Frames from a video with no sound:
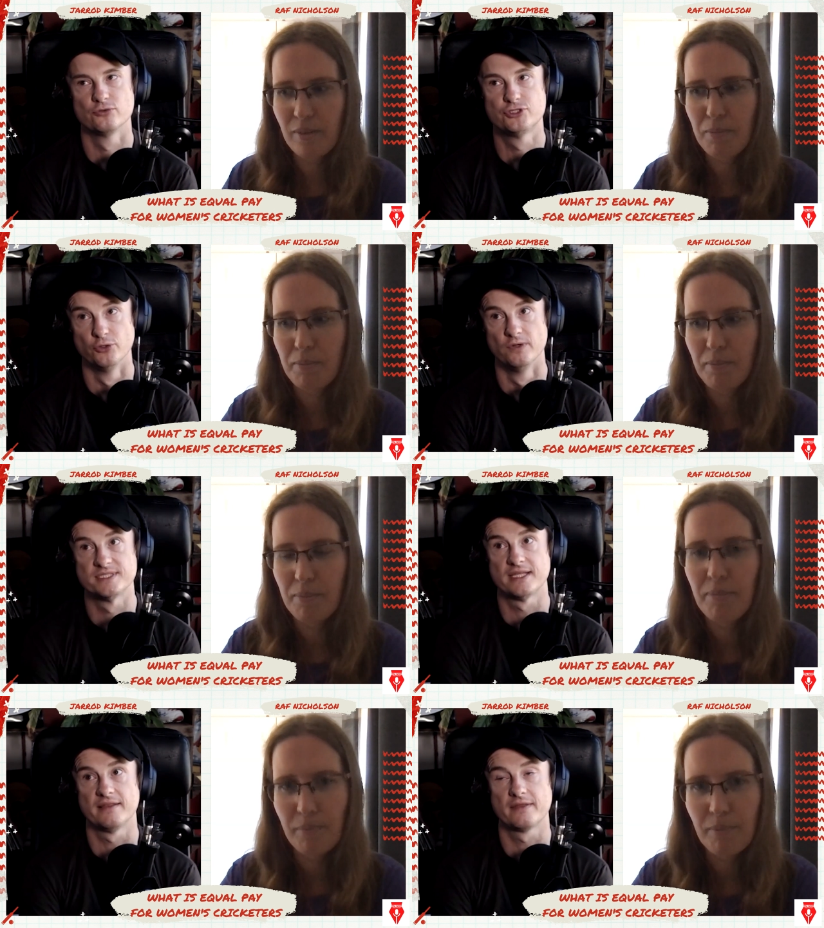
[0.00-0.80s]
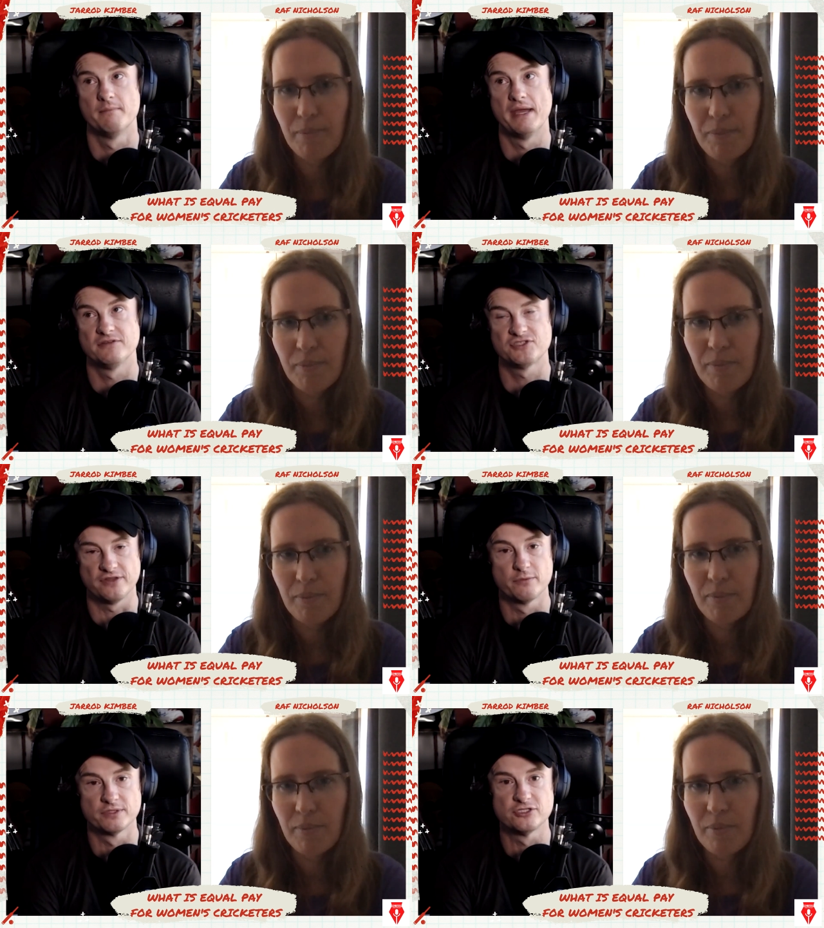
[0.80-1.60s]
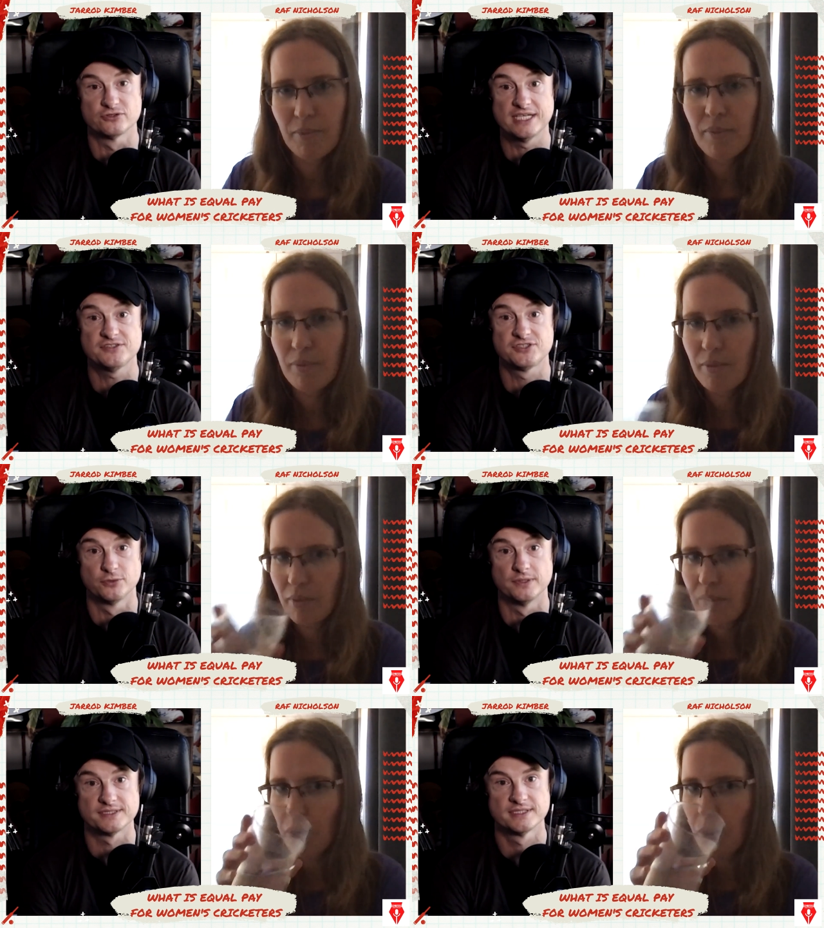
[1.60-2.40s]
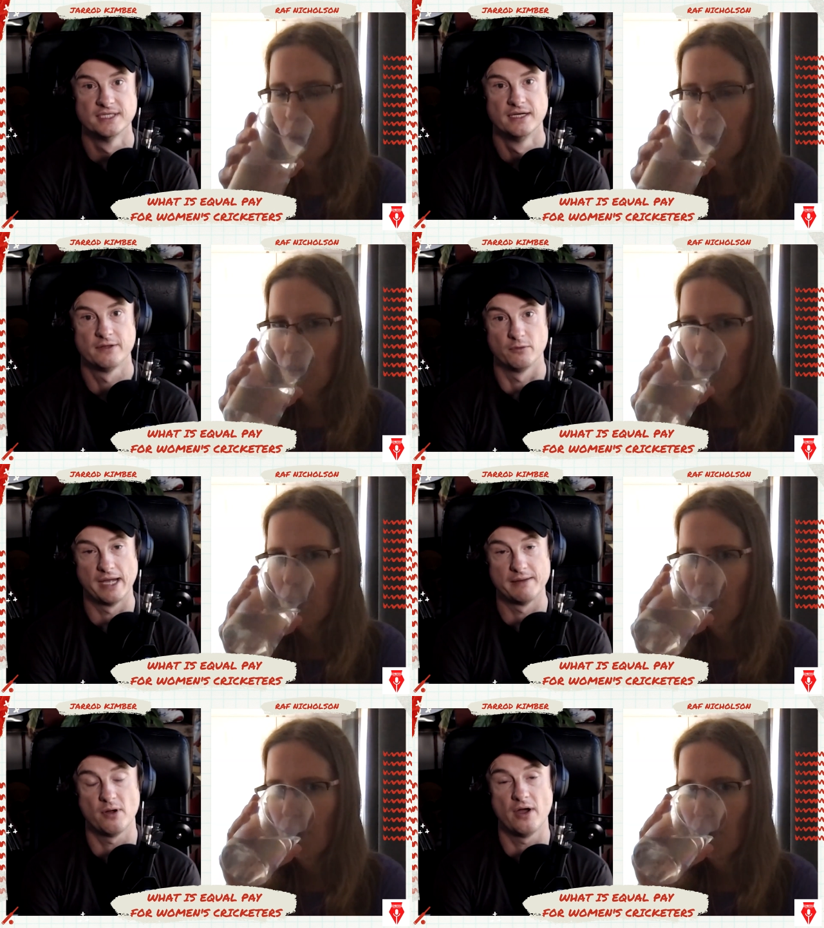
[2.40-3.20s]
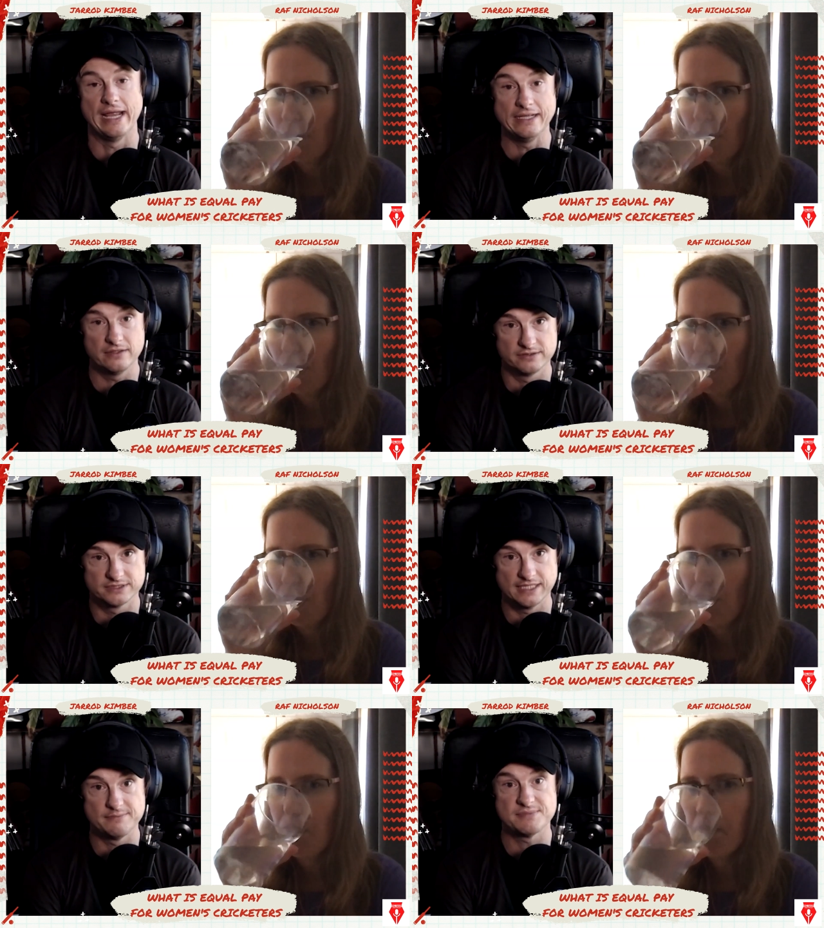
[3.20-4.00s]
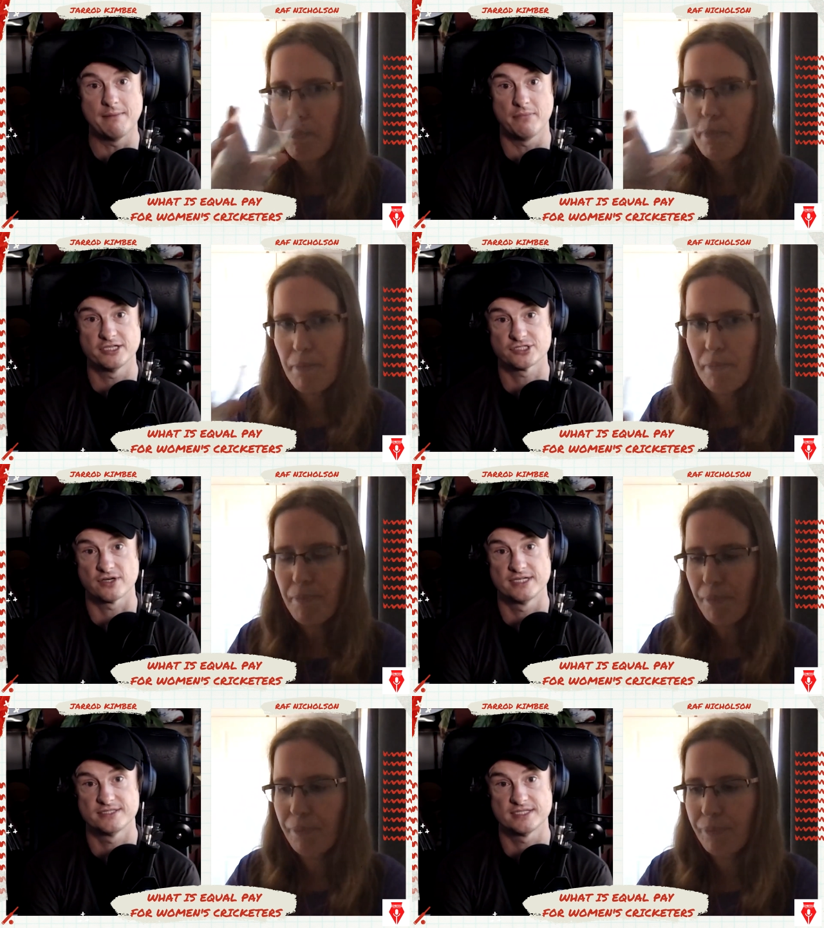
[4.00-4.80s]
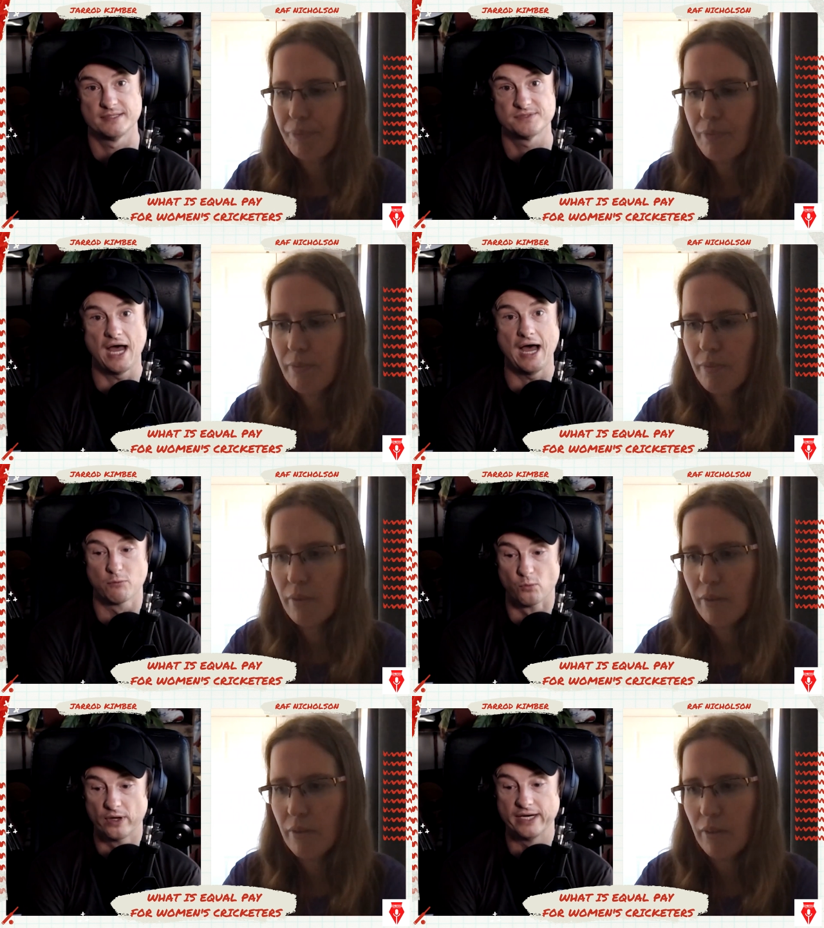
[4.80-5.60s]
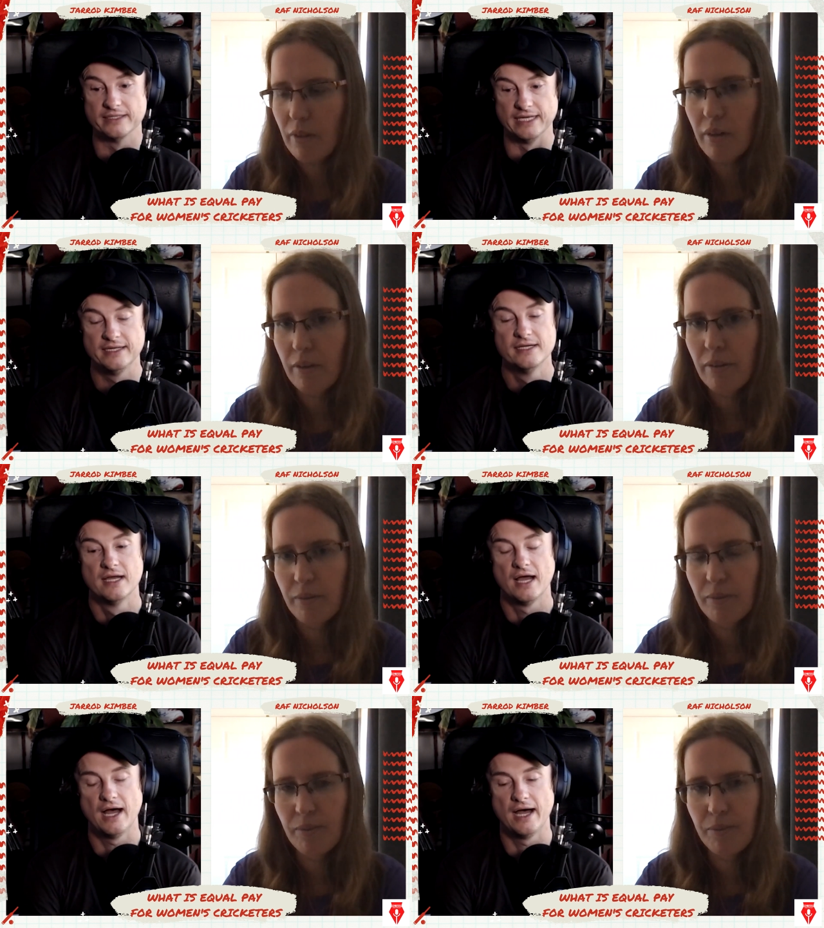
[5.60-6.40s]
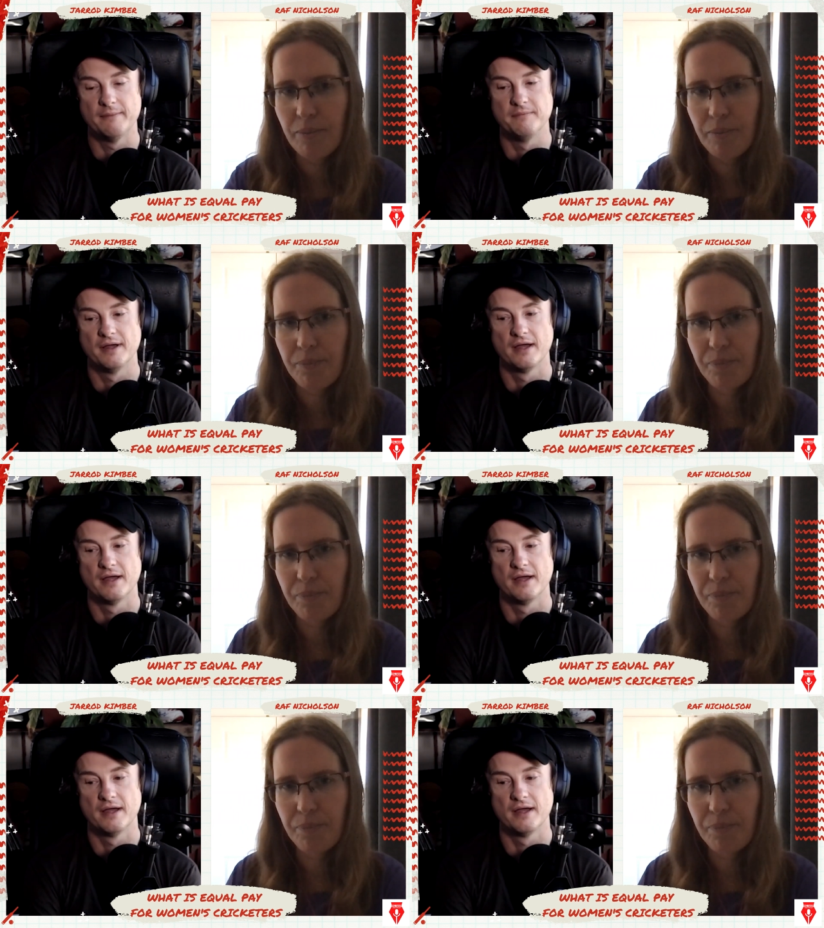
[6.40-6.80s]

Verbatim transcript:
Speaker 1: tours that the so the original Test tours that were made by England teams and by Australian teams are really um,